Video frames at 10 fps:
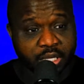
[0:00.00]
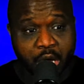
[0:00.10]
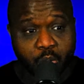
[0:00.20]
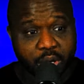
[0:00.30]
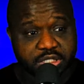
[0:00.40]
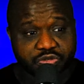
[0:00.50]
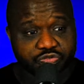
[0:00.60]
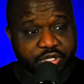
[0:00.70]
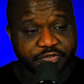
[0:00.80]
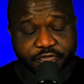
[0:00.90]
I wasn't
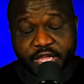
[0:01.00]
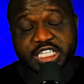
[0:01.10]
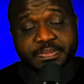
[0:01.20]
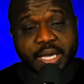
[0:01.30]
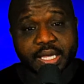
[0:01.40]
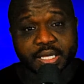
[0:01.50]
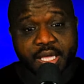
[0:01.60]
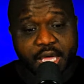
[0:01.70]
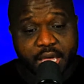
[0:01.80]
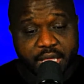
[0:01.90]
really fazed by it.
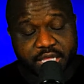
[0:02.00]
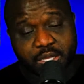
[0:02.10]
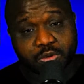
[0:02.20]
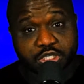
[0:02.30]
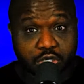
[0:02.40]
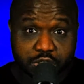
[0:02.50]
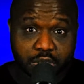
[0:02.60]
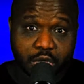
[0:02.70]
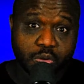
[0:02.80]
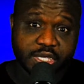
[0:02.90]
And then there was also
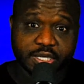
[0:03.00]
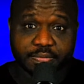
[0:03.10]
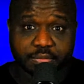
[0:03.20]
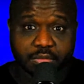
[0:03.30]
Loki.